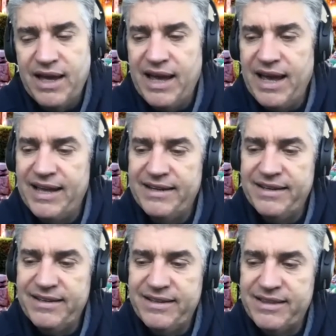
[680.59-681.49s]

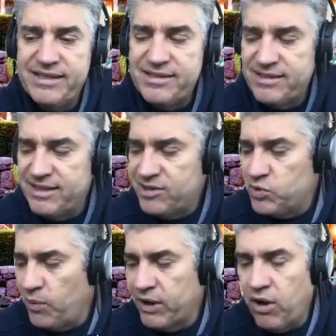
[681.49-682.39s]
And this is
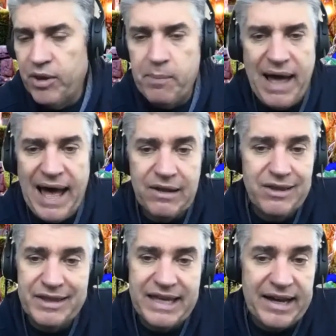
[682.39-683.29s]
what we call the battle
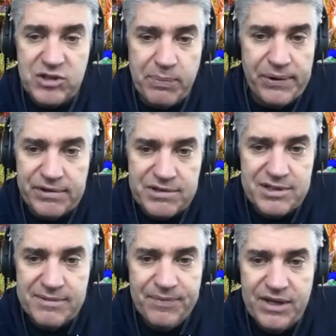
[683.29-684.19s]
of the
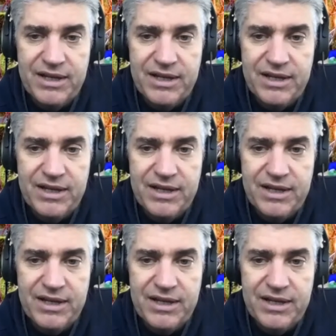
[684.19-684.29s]
experts.